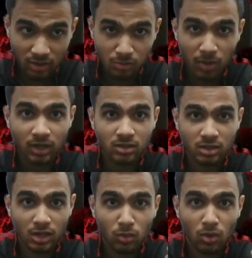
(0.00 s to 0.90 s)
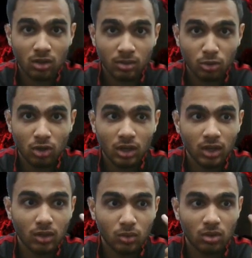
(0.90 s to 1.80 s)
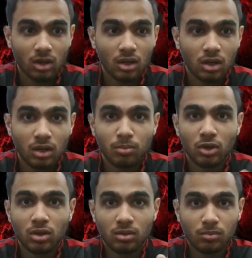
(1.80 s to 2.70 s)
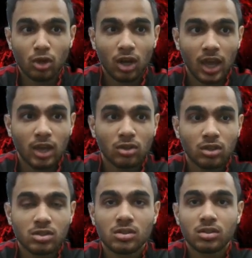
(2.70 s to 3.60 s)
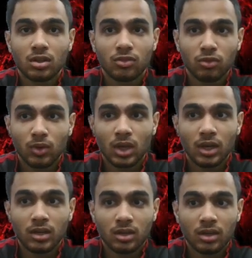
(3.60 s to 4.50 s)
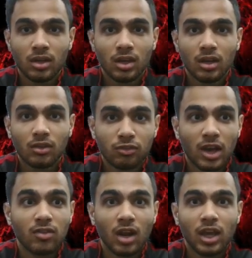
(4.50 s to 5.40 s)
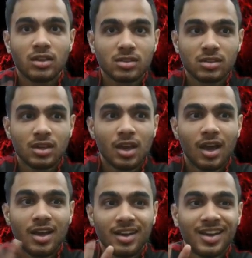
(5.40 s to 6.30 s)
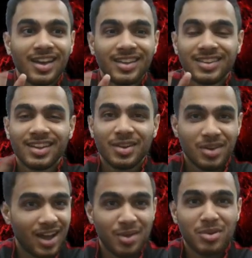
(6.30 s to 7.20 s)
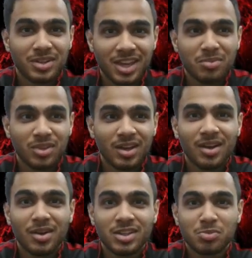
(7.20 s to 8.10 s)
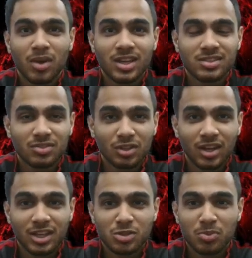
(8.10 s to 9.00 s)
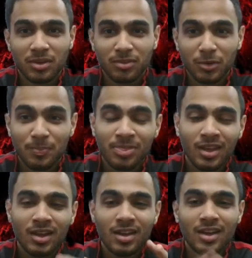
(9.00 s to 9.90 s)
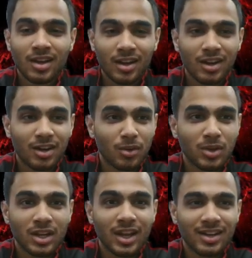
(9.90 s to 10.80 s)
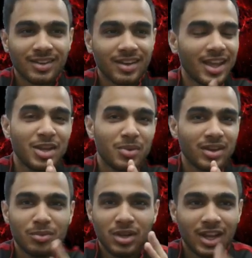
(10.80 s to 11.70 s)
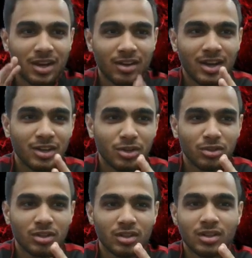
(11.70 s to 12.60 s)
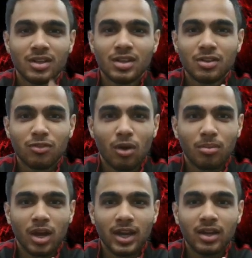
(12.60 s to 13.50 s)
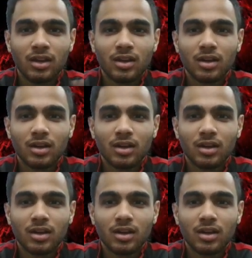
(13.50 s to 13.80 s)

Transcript: spikes and you want them to continue, put a like on this. If we get 5 likes, I will keep the spikes for the next preview. We'll get right into the form guide.